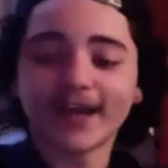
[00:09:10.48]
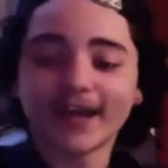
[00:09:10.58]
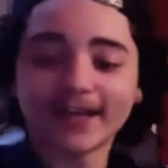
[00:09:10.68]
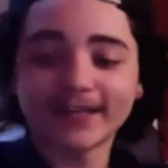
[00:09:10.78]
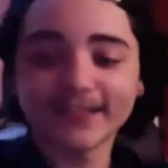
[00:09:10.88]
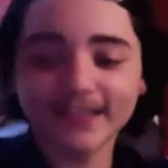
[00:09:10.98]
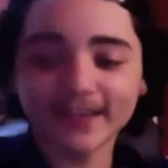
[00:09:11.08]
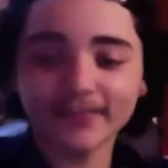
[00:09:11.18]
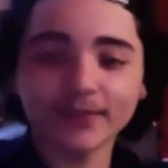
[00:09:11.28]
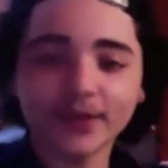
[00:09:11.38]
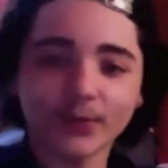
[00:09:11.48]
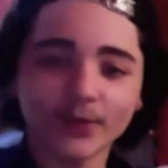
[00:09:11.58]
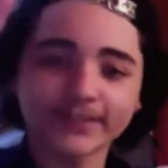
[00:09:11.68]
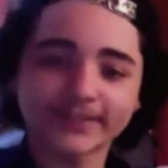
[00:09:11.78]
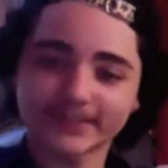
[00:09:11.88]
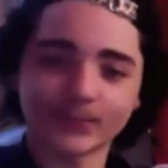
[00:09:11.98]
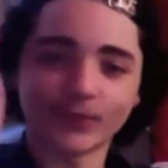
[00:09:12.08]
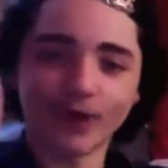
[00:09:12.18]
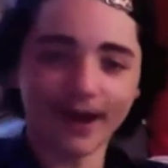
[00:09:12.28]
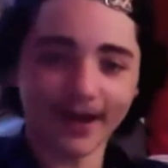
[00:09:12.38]
And he'd give me a reason
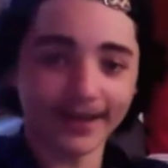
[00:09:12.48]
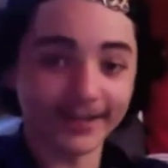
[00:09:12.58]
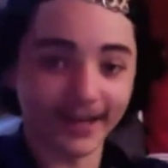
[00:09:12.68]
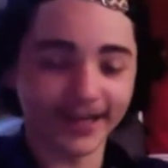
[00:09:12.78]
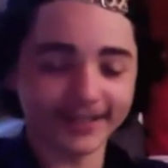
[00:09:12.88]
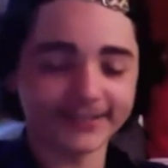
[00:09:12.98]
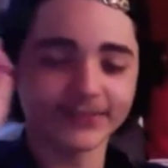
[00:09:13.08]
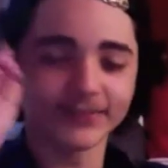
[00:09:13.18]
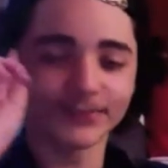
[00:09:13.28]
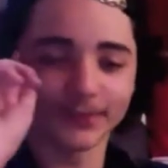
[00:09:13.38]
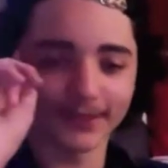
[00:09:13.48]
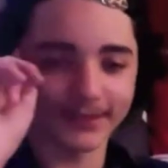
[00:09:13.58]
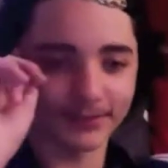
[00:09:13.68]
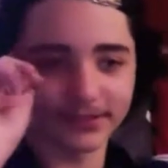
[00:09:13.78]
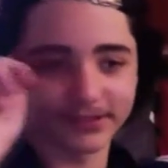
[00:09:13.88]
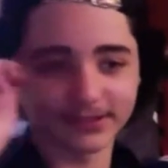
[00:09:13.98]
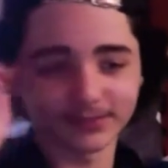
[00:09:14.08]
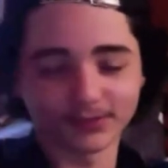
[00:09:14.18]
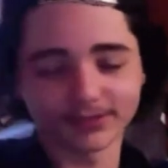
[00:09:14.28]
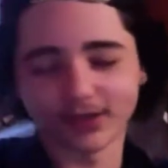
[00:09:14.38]
why not to, but the reason
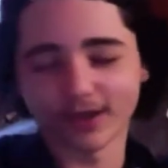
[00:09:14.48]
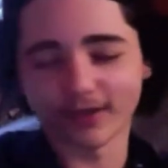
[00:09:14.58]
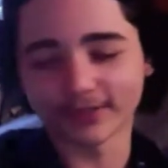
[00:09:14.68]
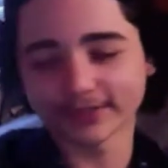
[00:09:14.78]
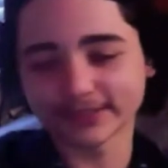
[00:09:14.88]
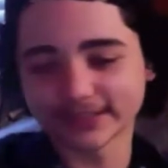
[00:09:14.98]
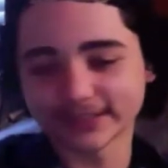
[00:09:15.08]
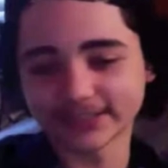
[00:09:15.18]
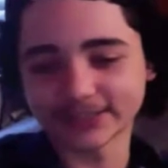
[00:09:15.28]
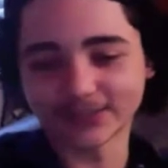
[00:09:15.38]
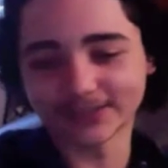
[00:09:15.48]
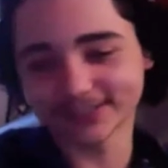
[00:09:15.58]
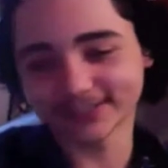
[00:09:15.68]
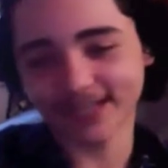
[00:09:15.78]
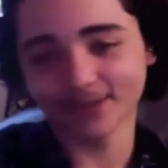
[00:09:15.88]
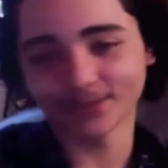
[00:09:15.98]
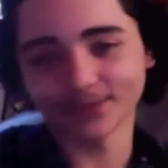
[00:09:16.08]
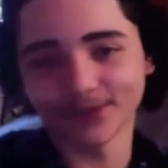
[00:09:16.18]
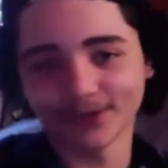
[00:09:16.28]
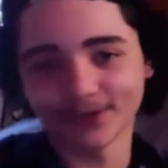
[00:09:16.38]
was obviously just so he could stop,
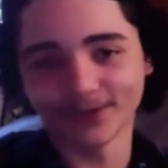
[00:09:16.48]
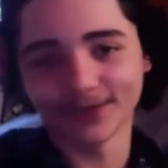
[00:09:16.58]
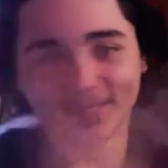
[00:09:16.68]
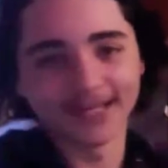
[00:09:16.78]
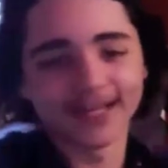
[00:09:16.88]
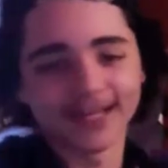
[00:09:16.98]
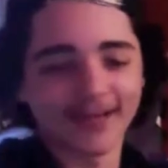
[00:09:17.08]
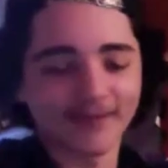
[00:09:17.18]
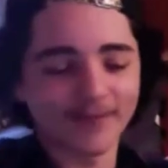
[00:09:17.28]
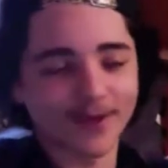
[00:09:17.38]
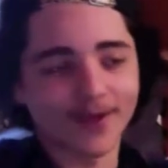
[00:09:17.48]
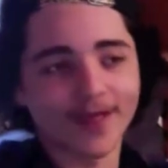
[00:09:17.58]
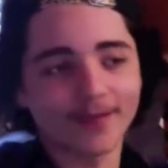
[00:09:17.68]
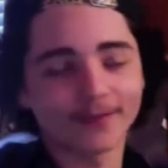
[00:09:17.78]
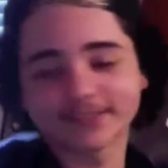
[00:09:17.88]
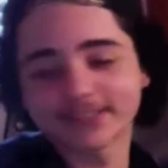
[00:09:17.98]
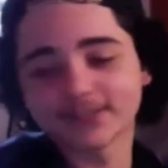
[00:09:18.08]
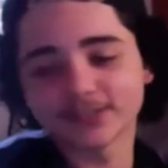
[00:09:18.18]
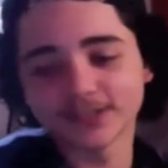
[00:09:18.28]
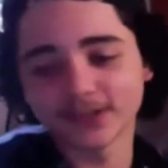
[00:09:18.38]
you know, giving me all that. But
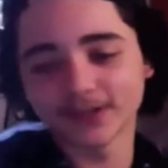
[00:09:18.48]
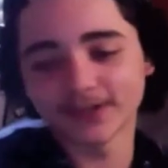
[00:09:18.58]
still, you know,